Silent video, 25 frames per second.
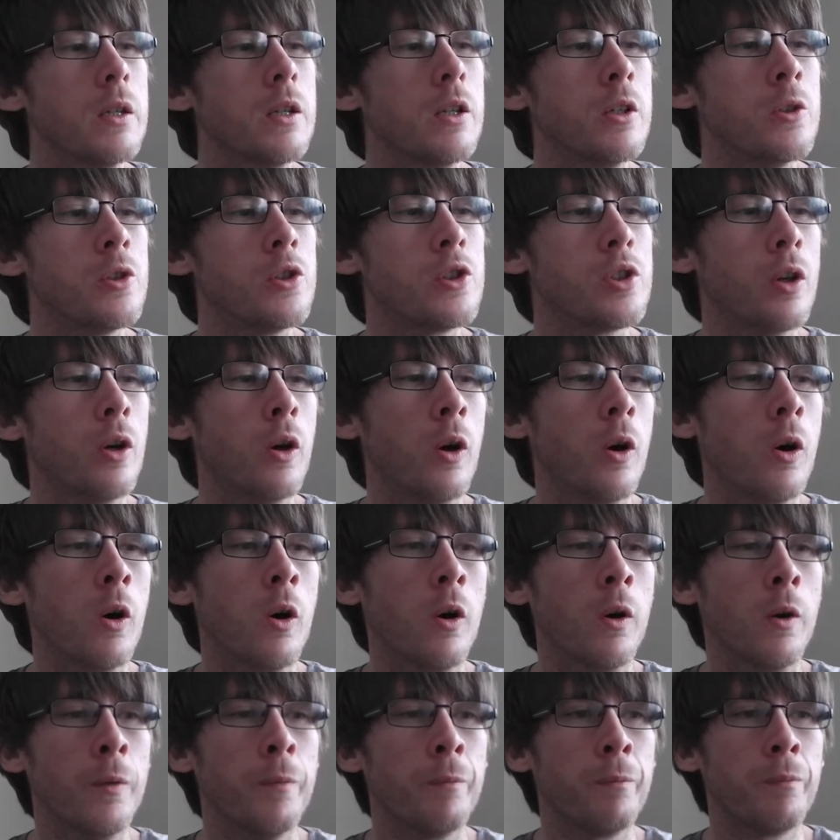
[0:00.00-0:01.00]

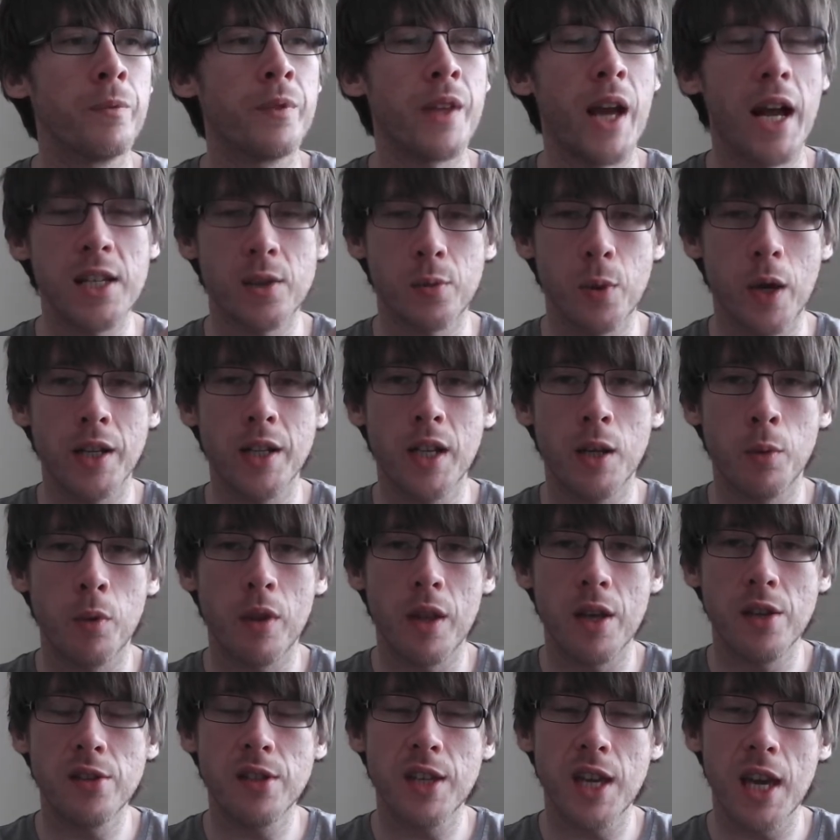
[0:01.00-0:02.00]
So that's what I did with
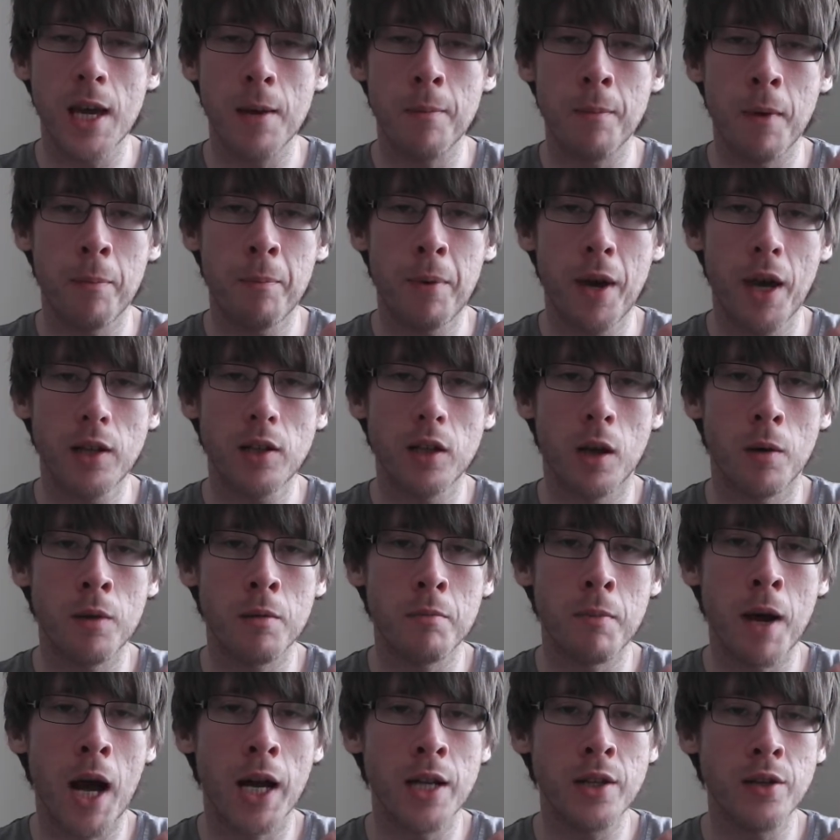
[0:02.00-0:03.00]
this game. I picked up
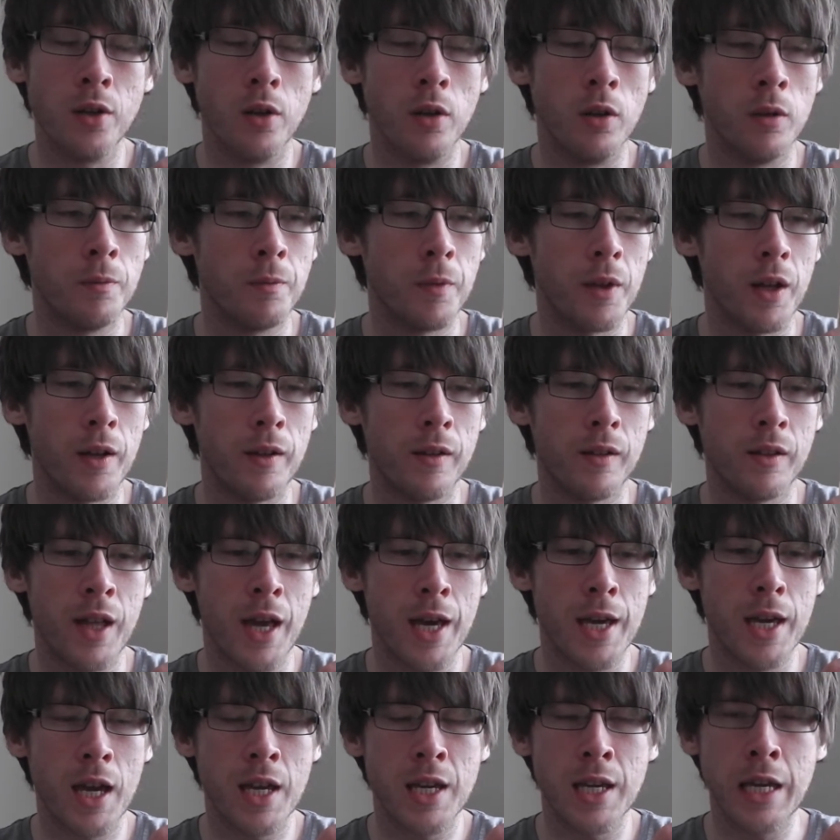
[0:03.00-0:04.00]
the manual
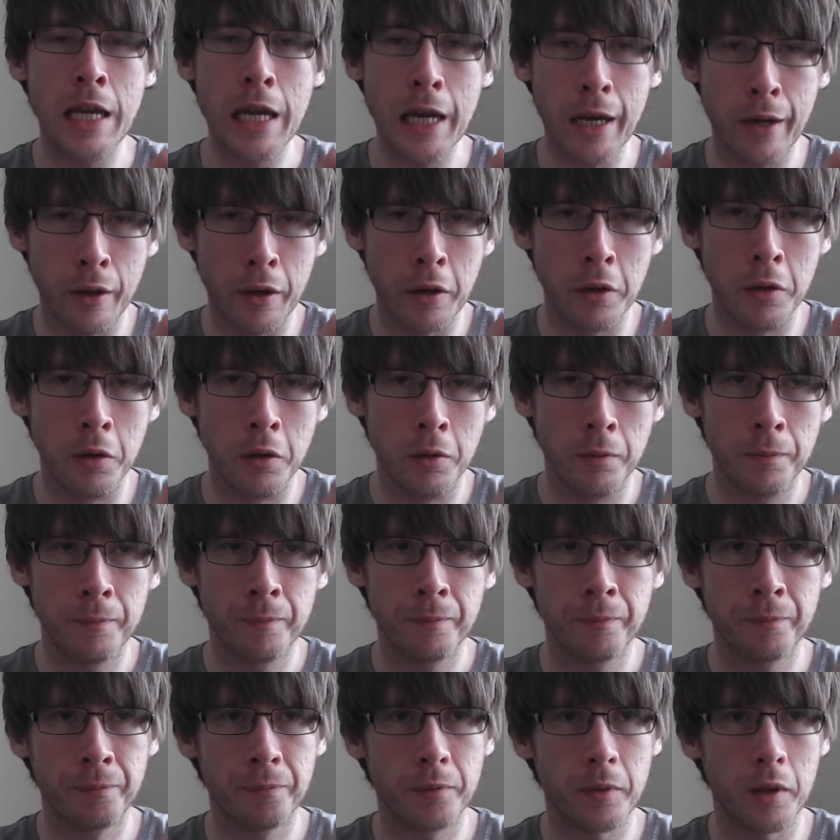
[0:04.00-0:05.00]
like a year ago.
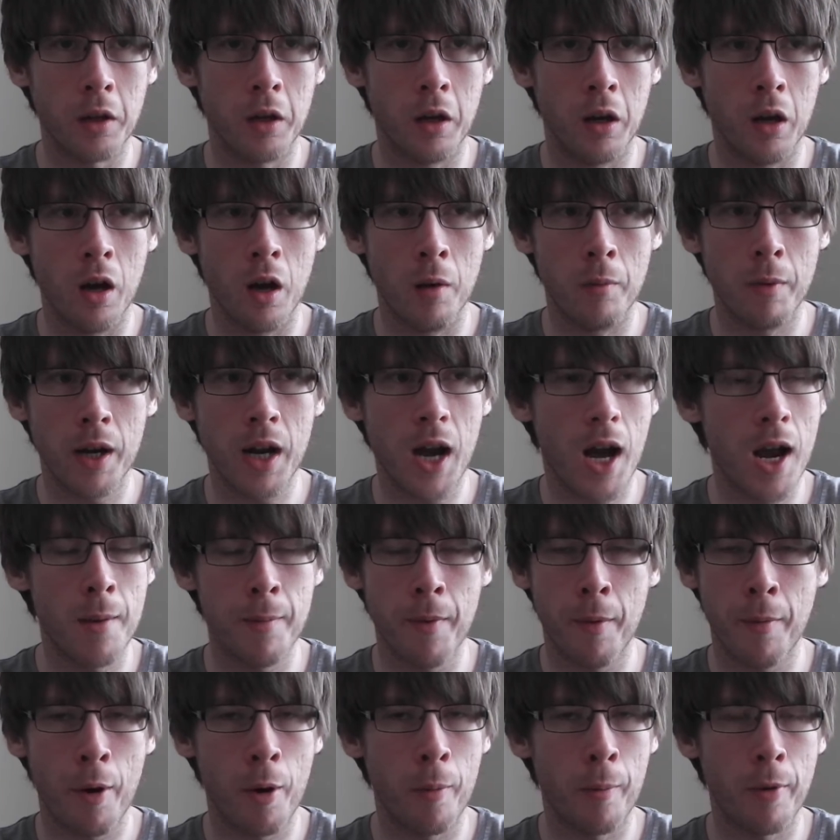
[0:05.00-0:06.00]
I can't
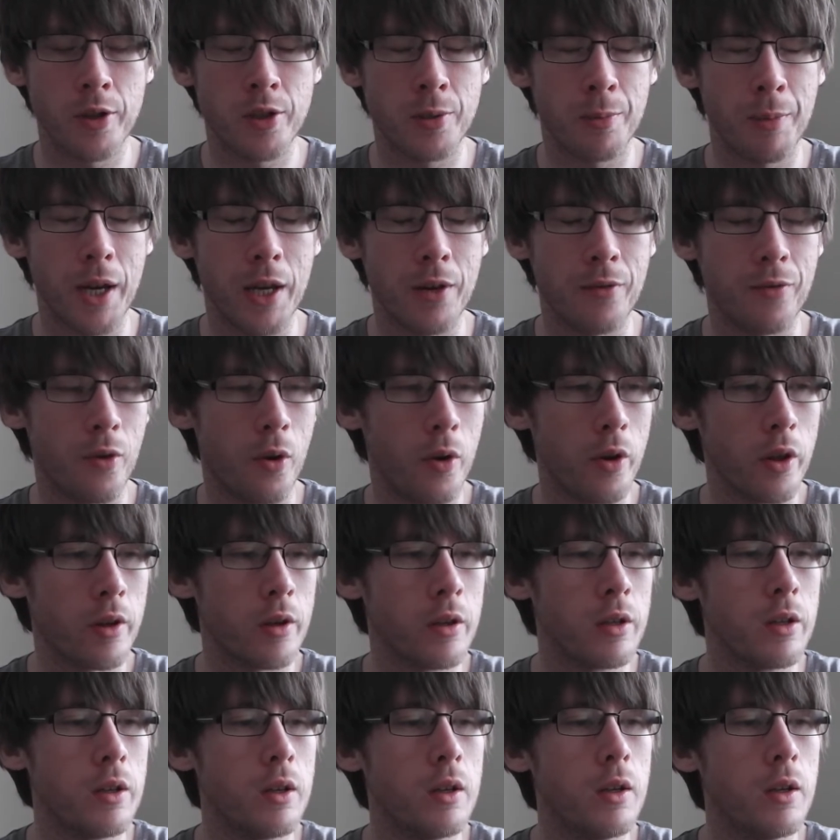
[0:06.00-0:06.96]
remember how much I paid for it.